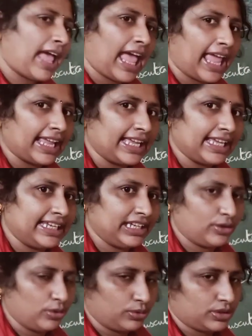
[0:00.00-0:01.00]

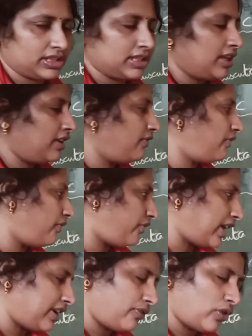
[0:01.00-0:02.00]
anchoring roots.
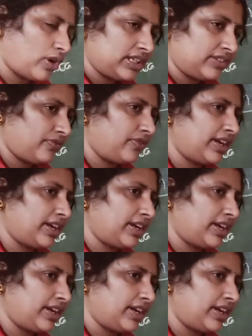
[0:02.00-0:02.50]
For what?